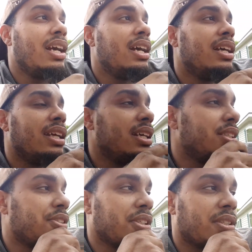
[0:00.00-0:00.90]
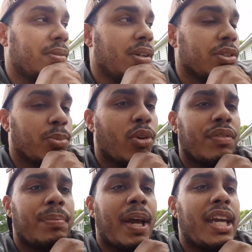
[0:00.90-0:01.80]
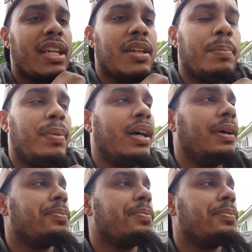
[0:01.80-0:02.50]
It was more of a pain in the butt.